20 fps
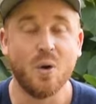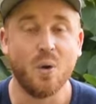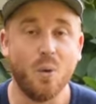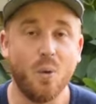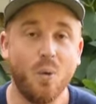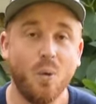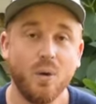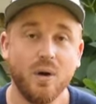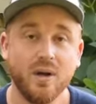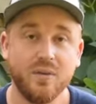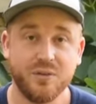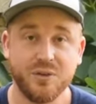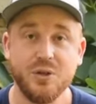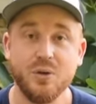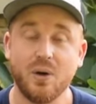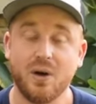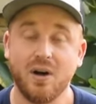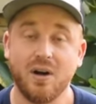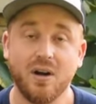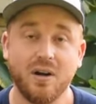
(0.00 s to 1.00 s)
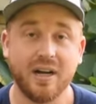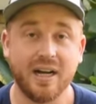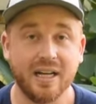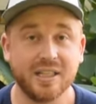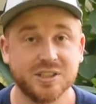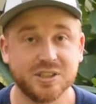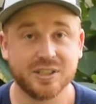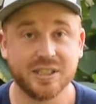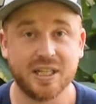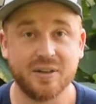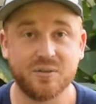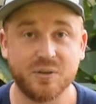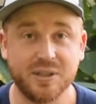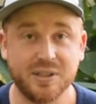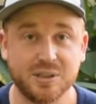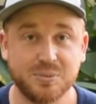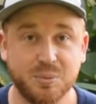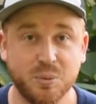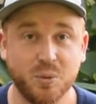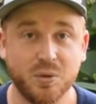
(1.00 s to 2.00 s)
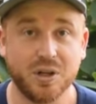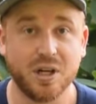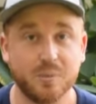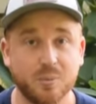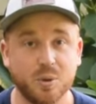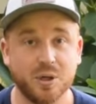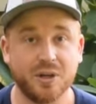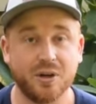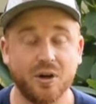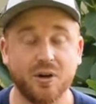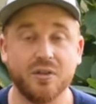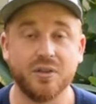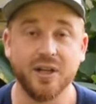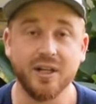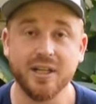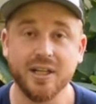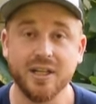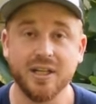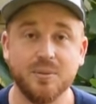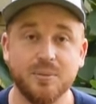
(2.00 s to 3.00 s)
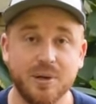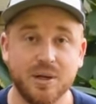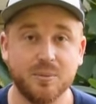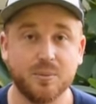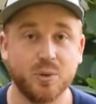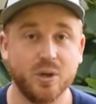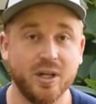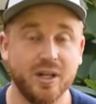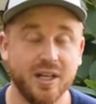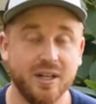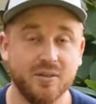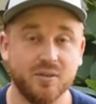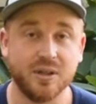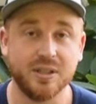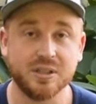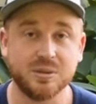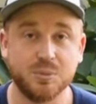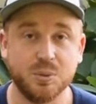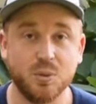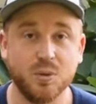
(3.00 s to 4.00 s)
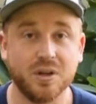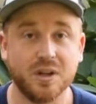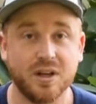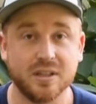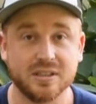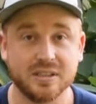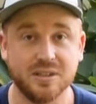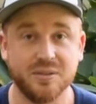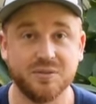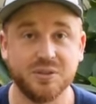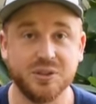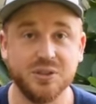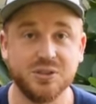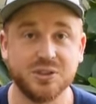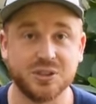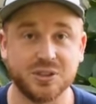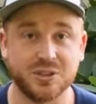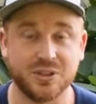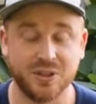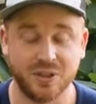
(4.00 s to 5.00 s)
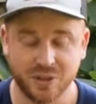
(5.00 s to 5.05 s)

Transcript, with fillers: Or if you are actually a French Bulldog breeder or thinking about breeding French Bulldogs in the future,